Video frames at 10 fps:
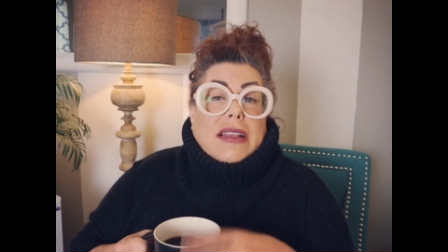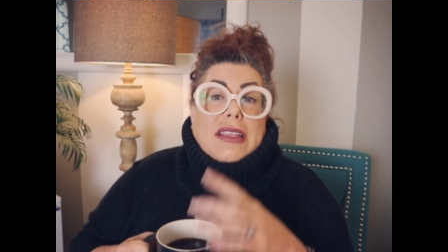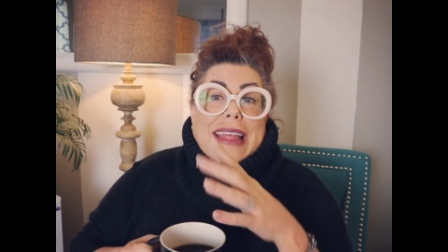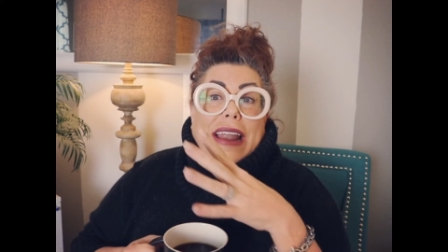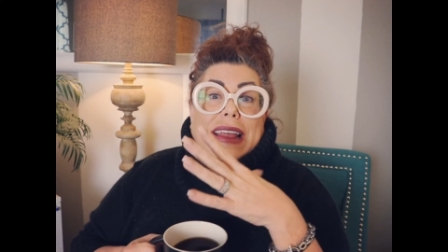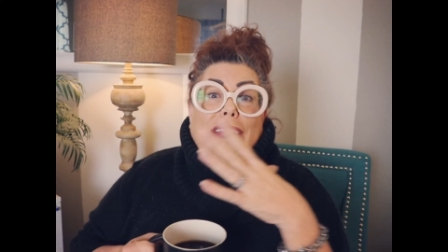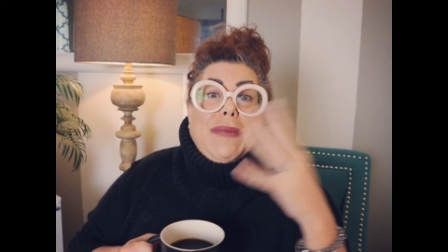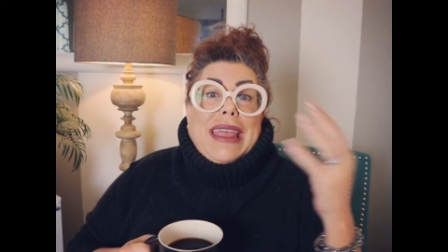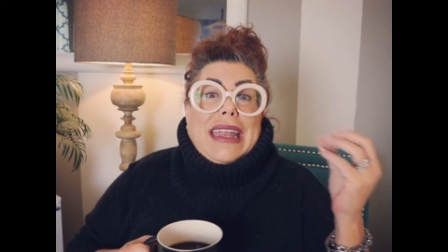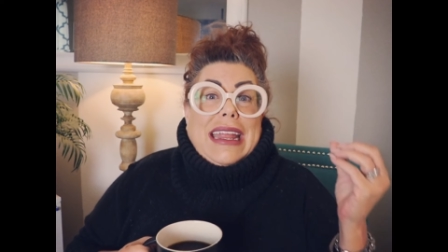So that'll
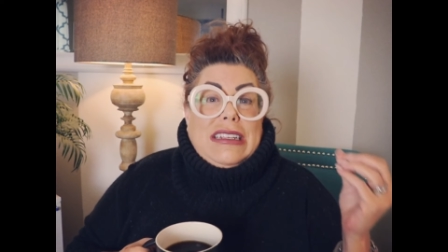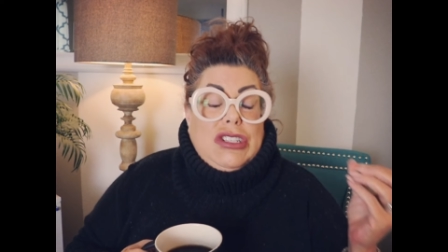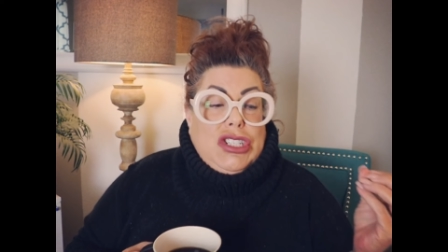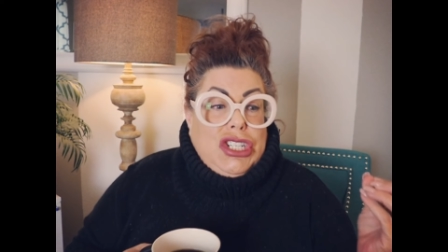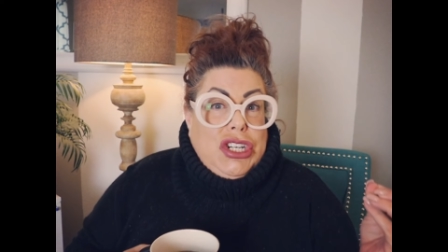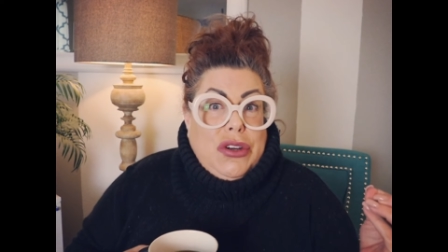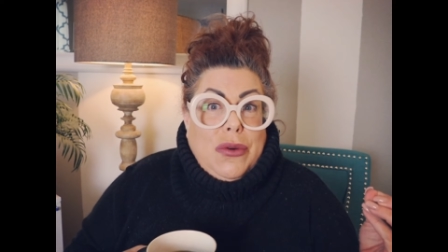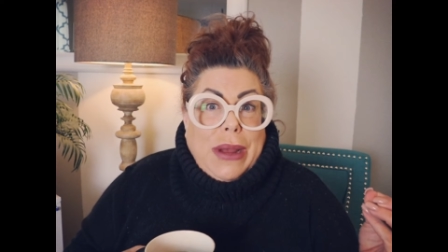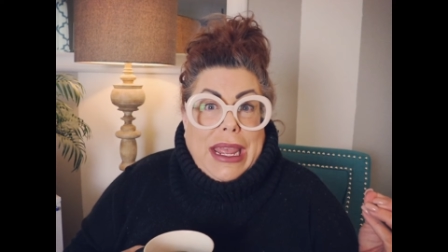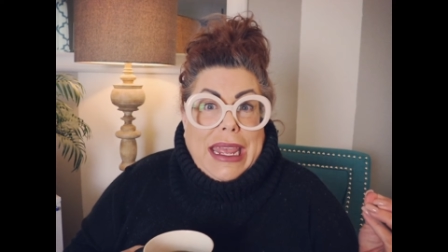give me a nice
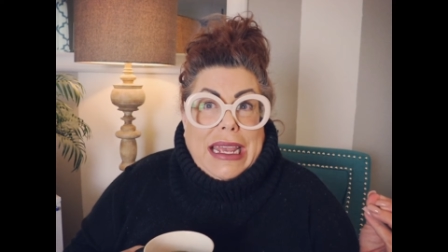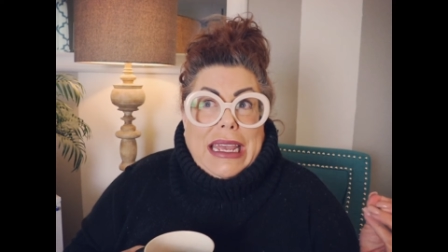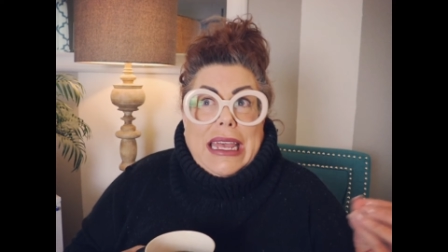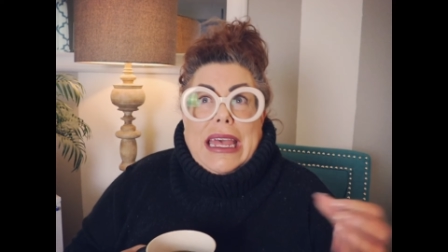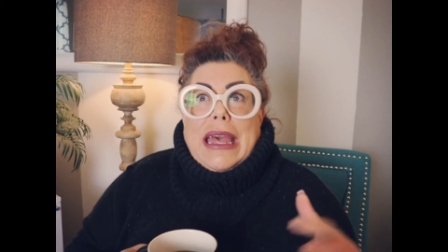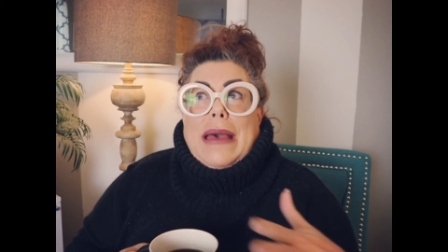two week